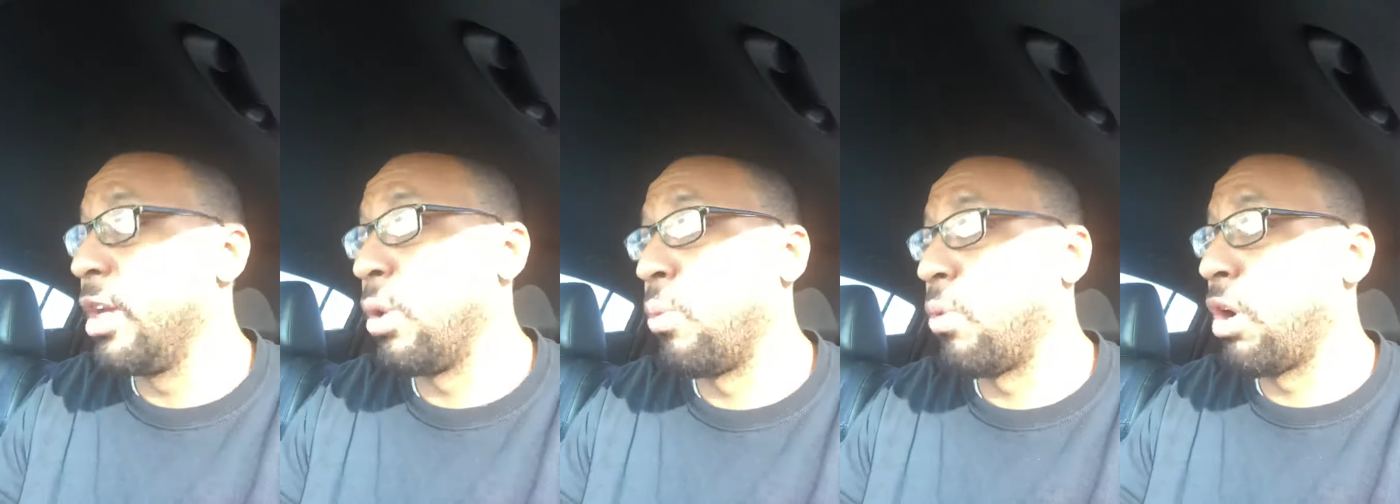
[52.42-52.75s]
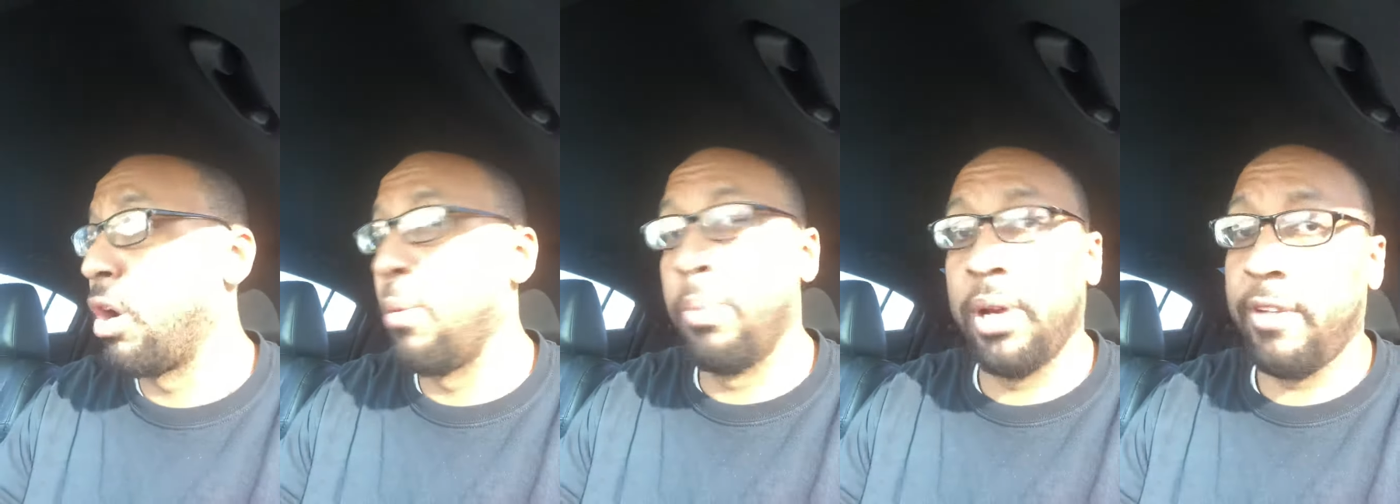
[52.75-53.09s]
in the
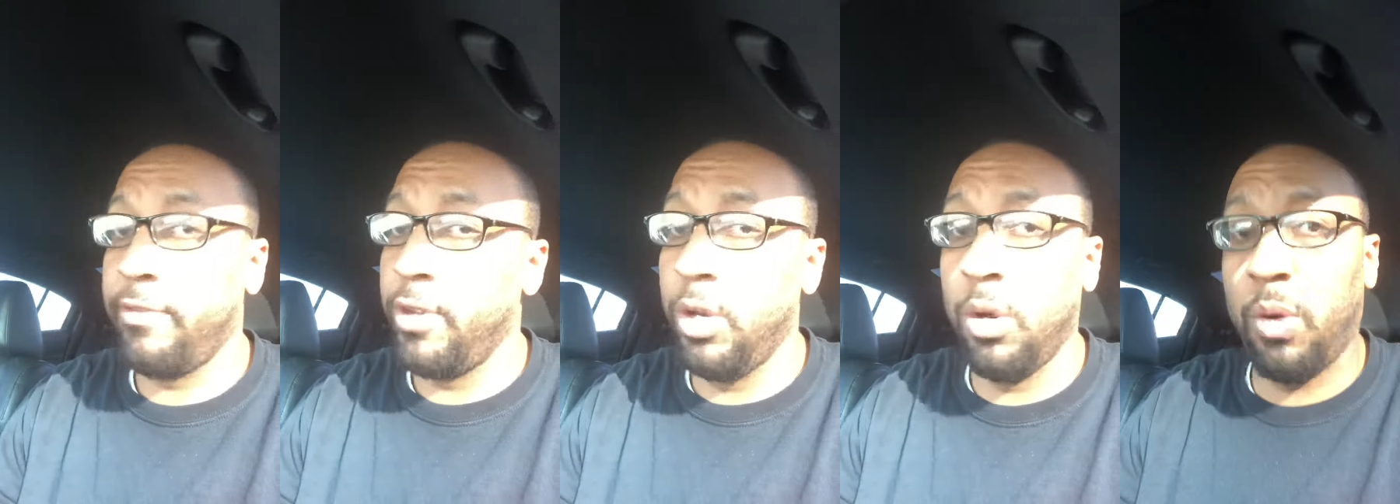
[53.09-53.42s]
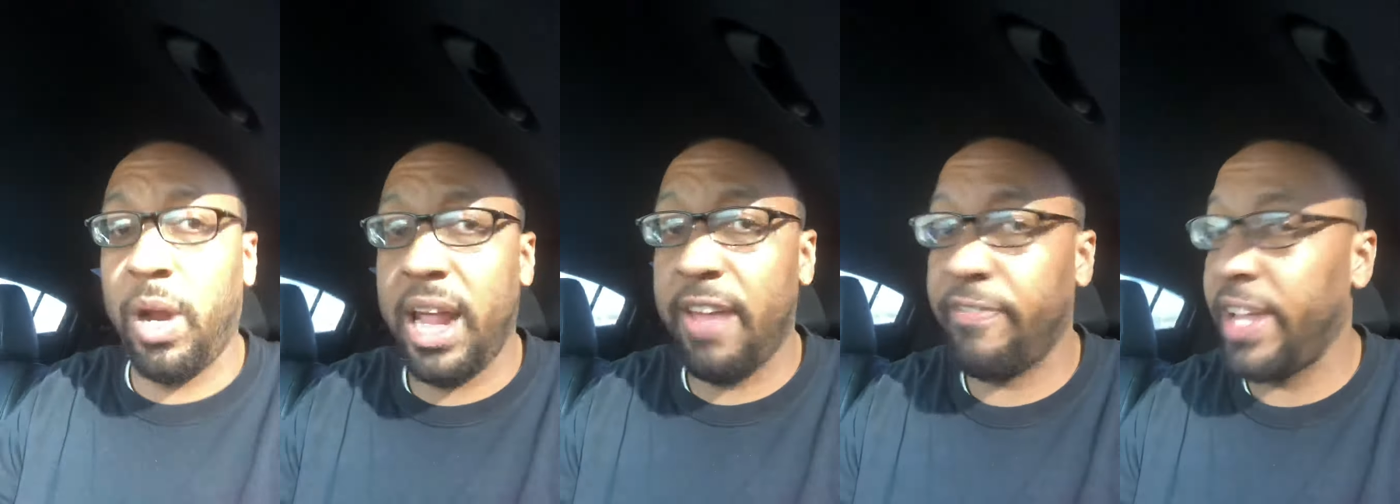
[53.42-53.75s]
world, but if you
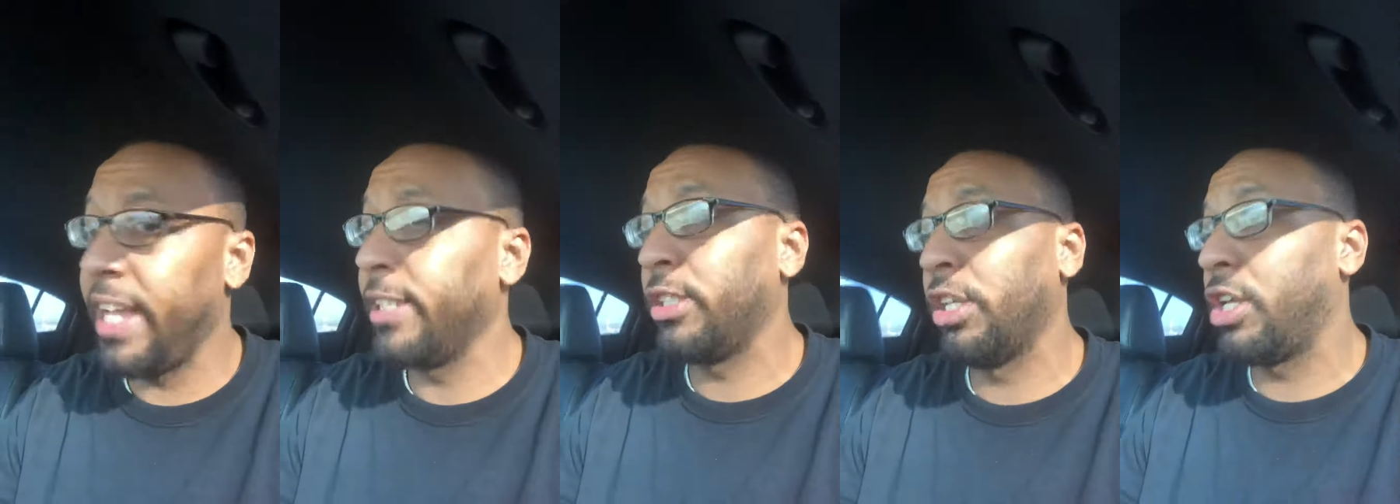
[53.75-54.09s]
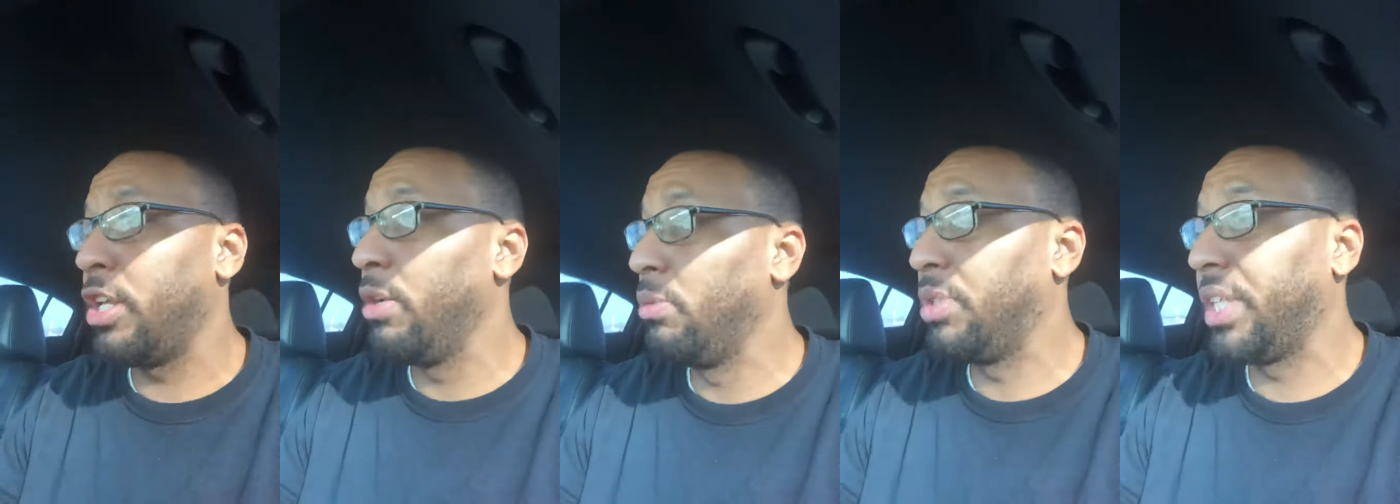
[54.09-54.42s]
don't have
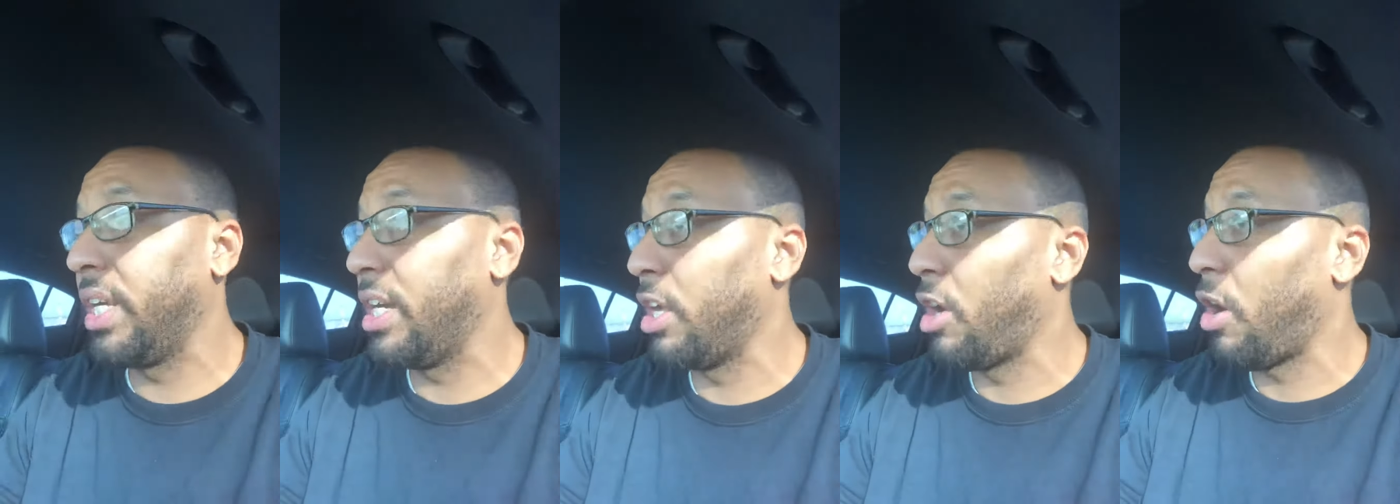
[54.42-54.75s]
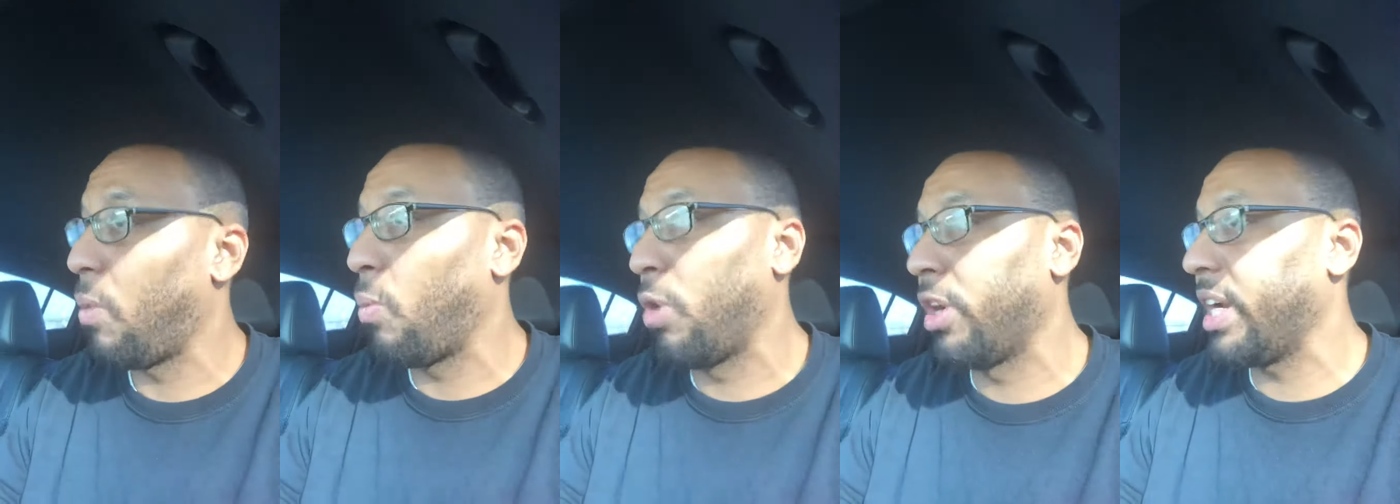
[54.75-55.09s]
execution
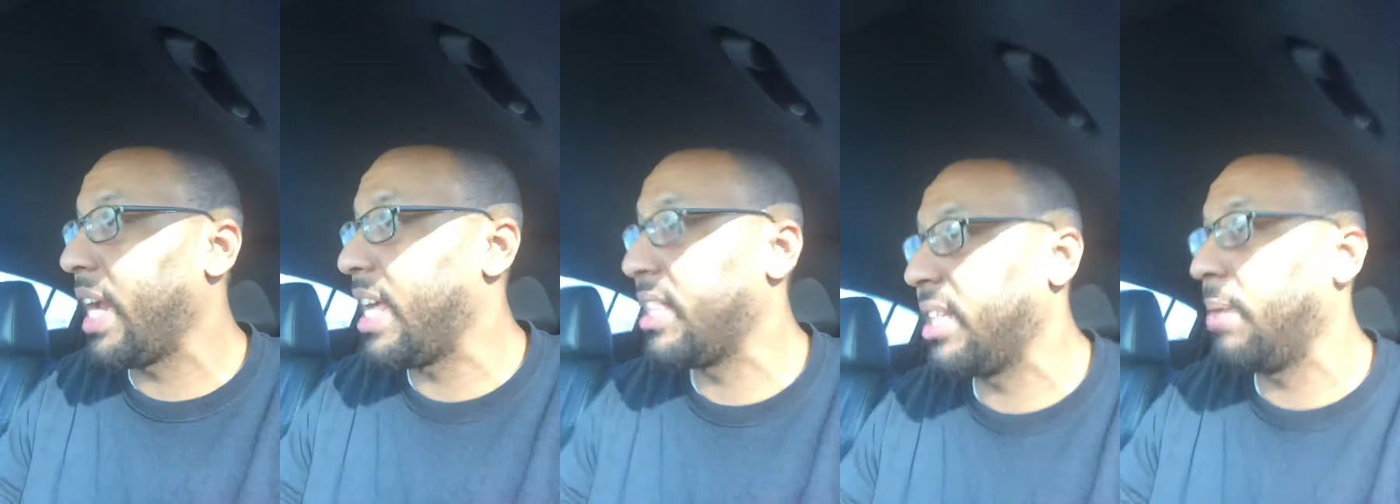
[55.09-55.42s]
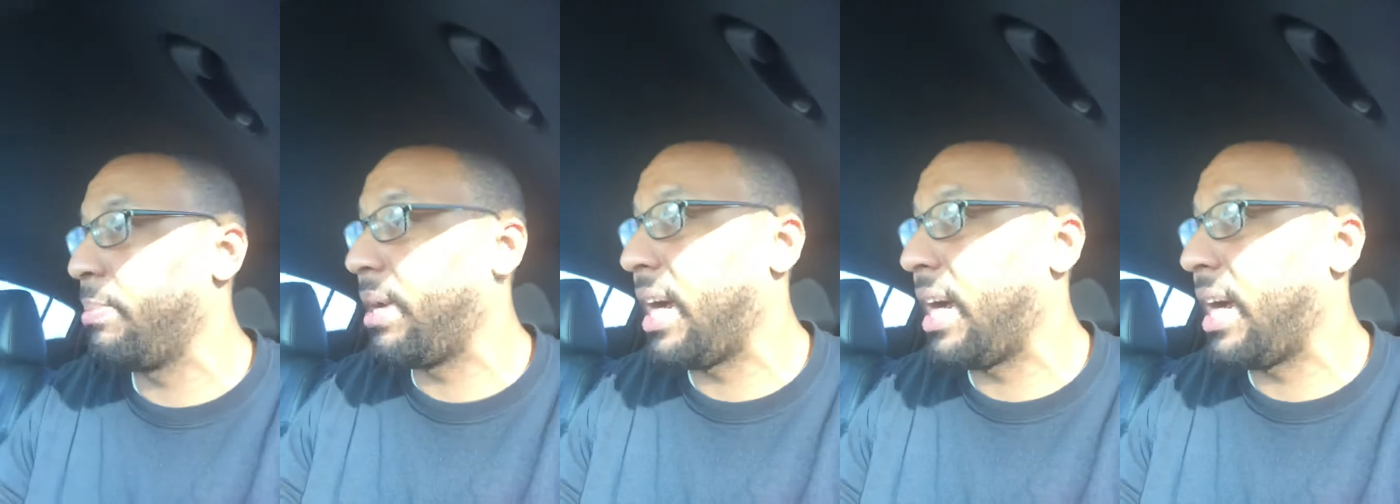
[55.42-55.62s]
and work ethic